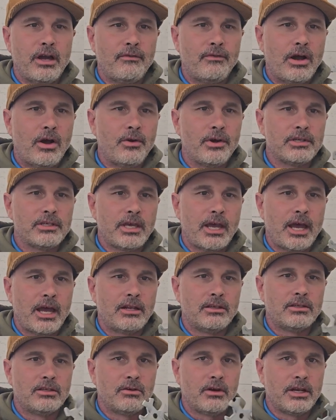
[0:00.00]
I've always
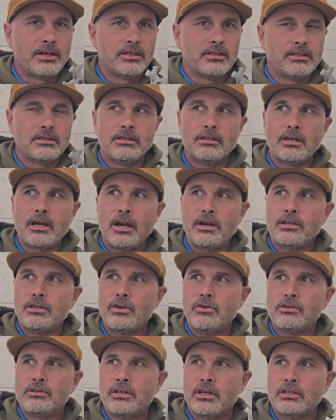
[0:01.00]
had, so I just kind of
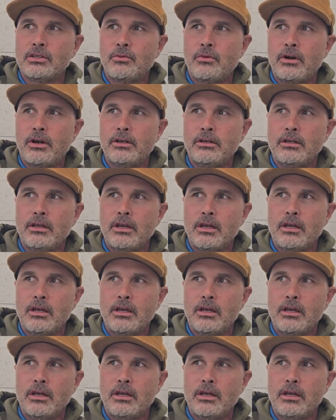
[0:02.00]
use this one